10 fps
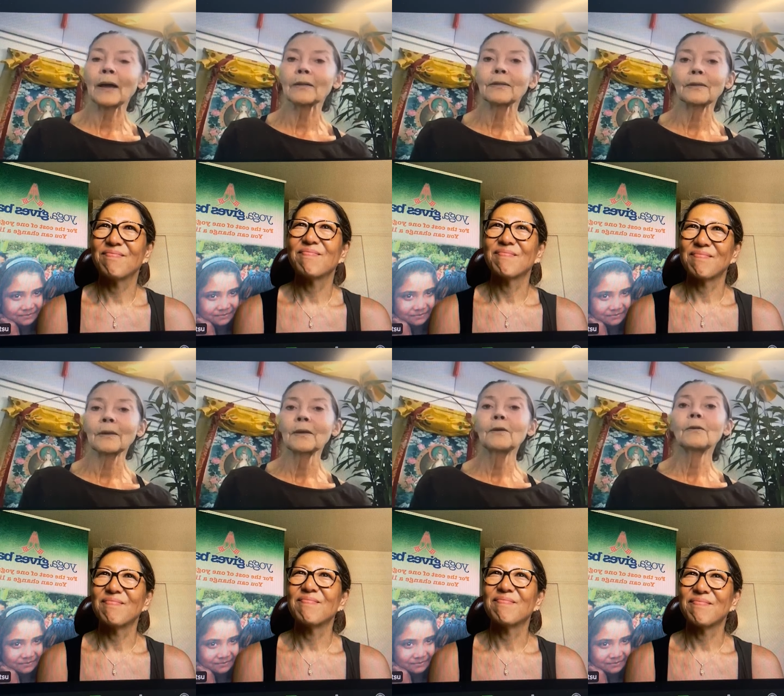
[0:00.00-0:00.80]
Speaker 1: path,
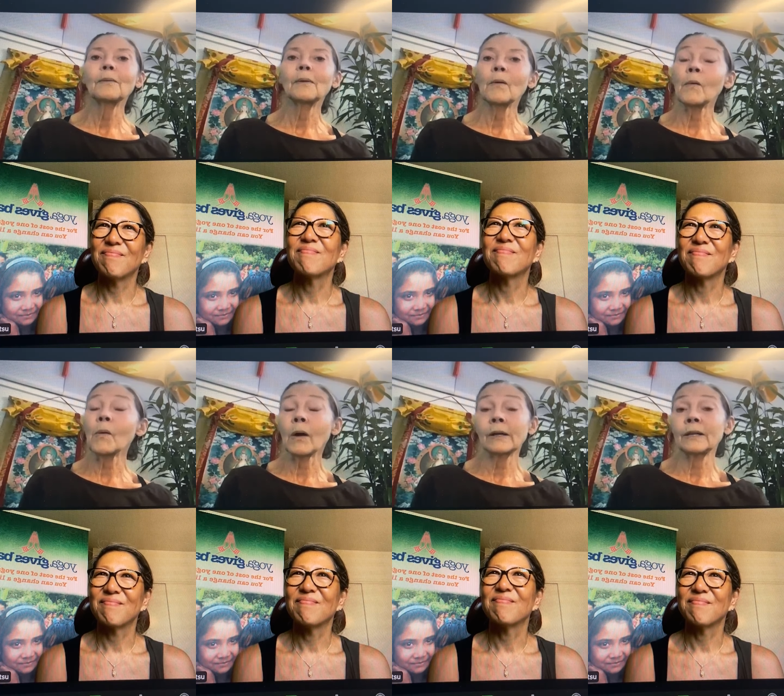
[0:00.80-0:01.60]

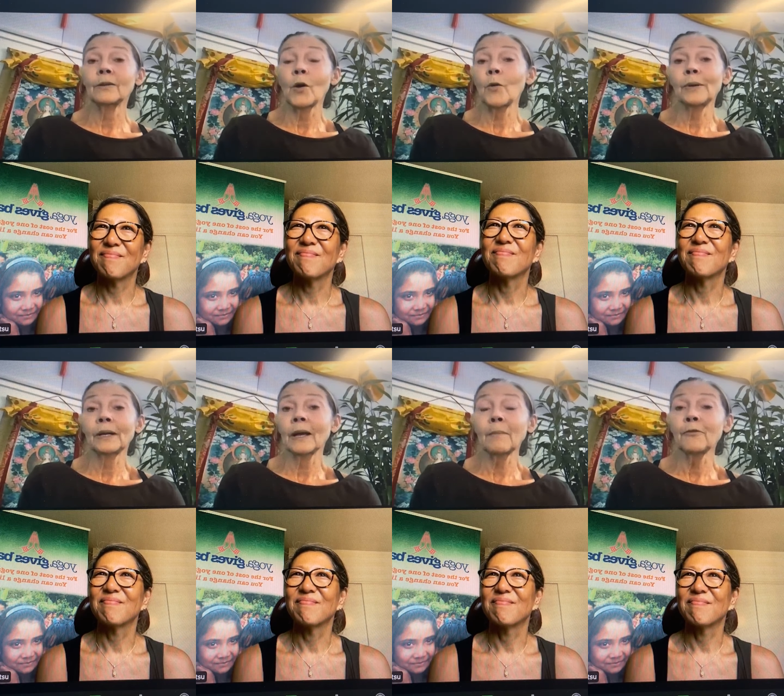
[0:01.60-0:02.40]
you know,
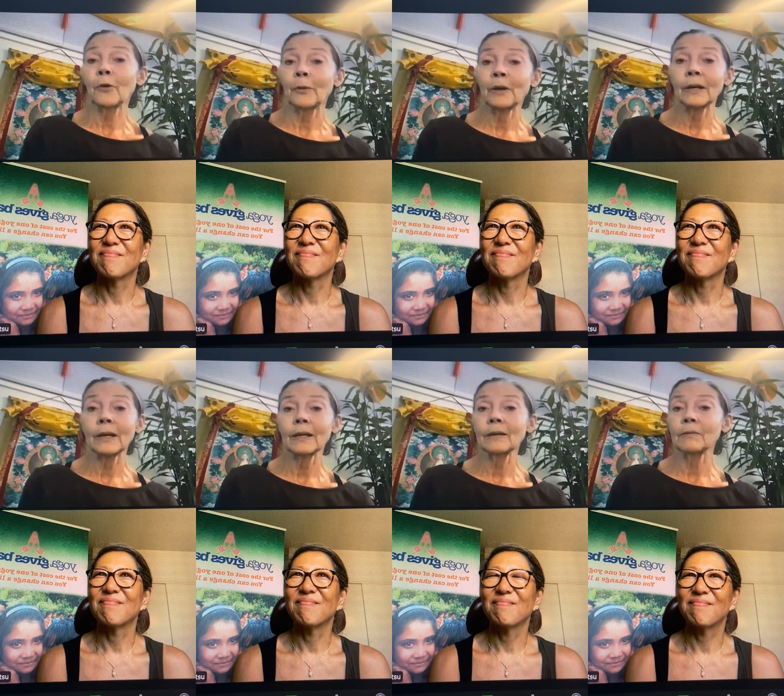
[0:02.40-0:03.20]
opening up for
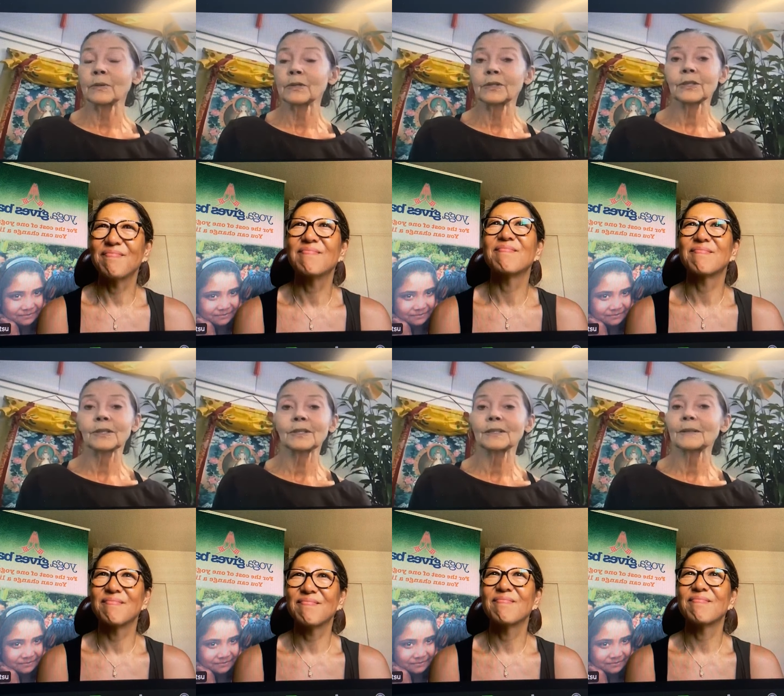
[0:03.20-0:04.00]
me. And mm. it
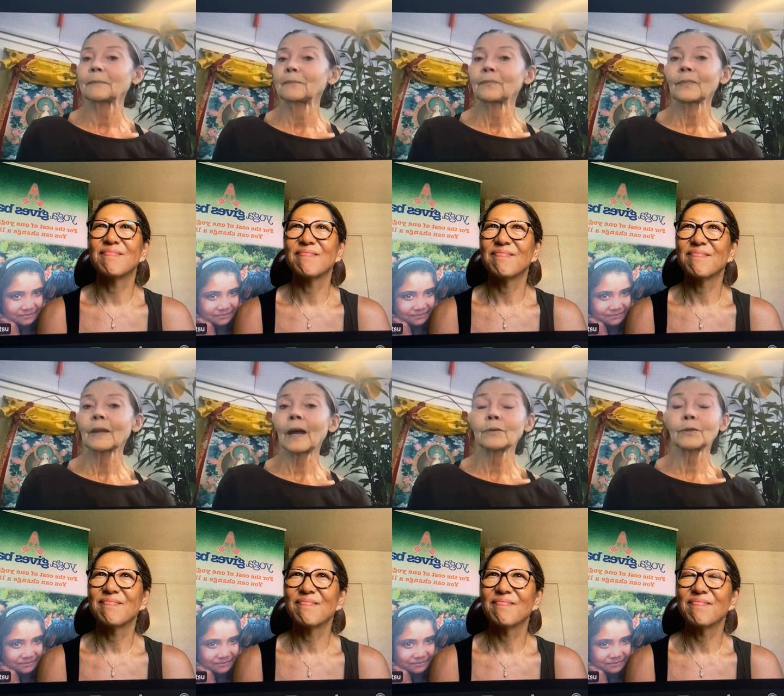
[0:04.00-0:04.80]
was just,
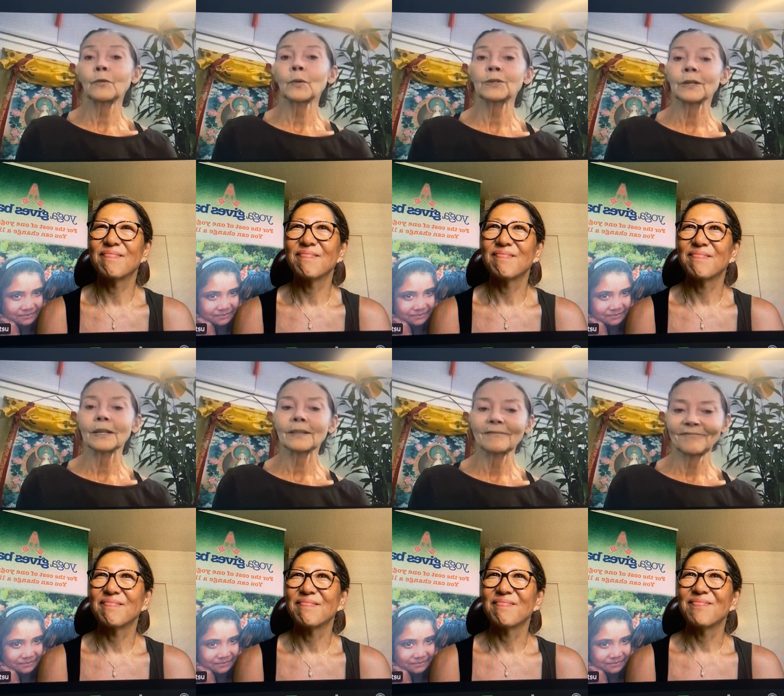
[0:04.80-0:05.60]
I was
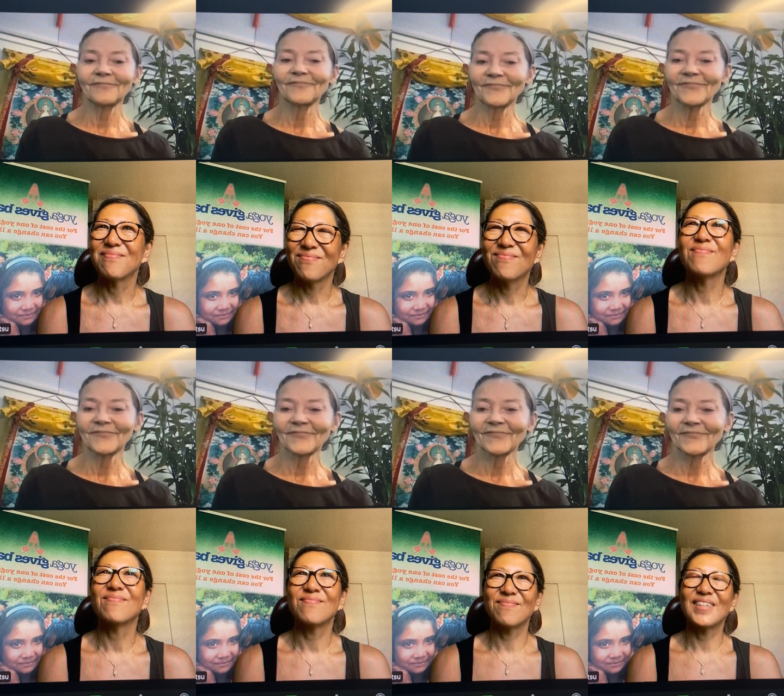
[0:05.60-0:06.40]
fortunate.
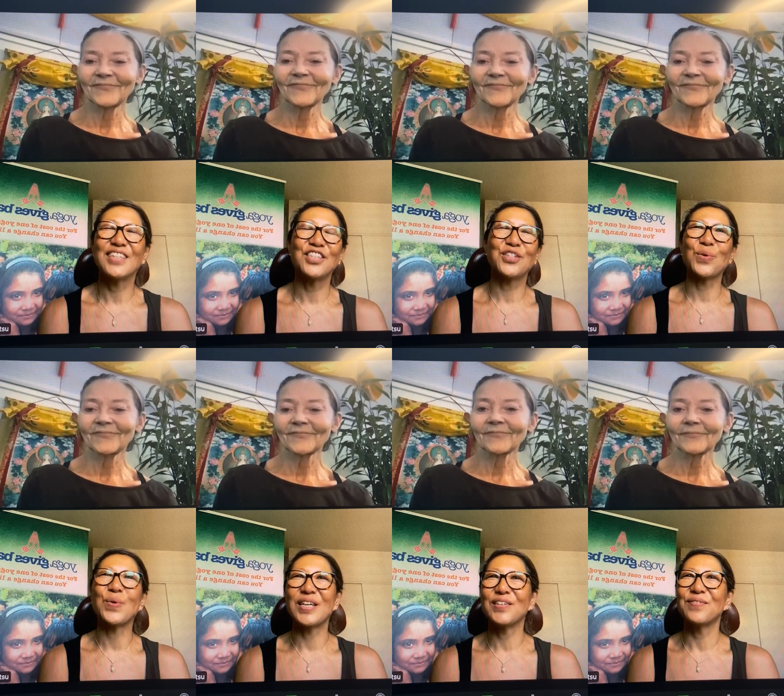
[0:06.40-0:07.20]
Speaker 2: Mm. That's so
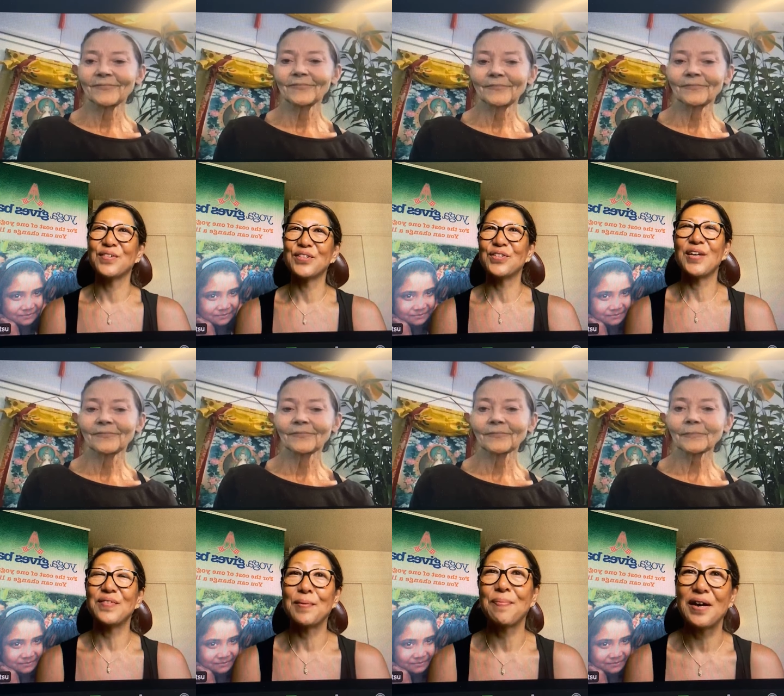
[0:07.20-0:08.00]
wonderful to have
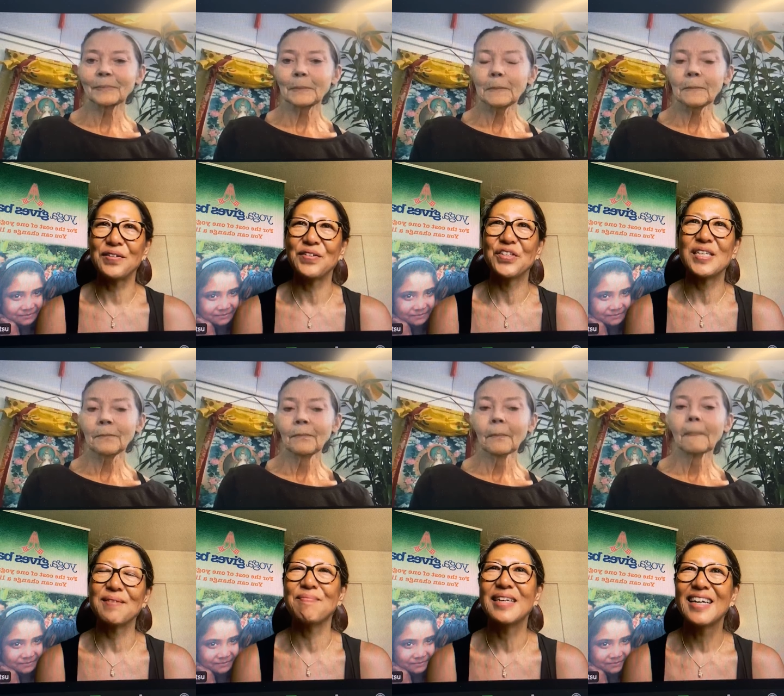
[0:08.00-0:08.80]
that partnership
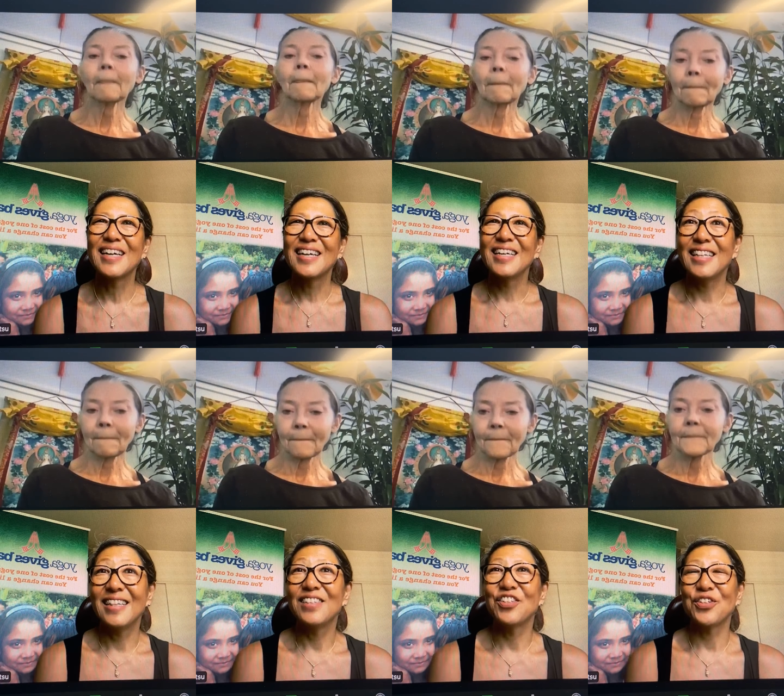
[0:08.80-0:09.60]
in
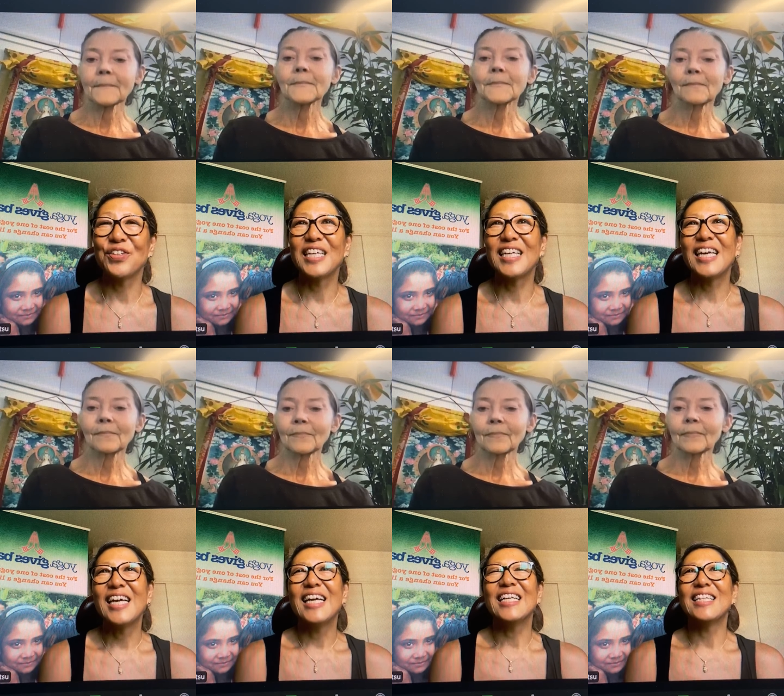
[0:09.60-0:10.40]
the journey,
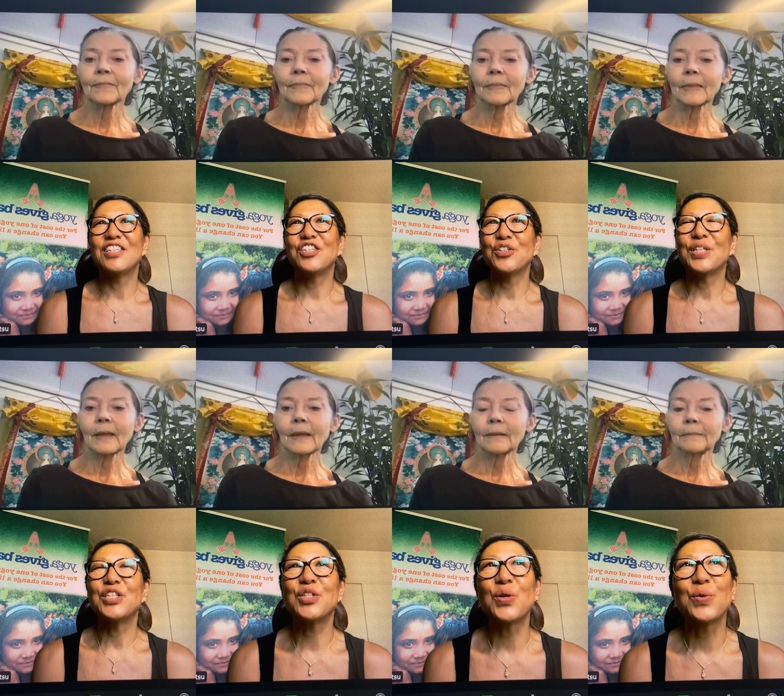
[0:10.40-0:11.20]
in this journey.
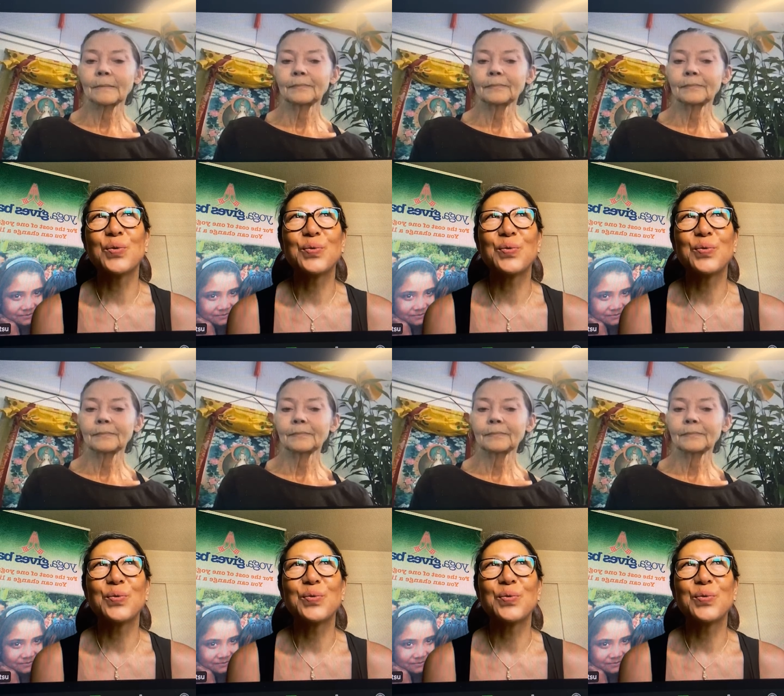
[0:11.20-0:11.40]
So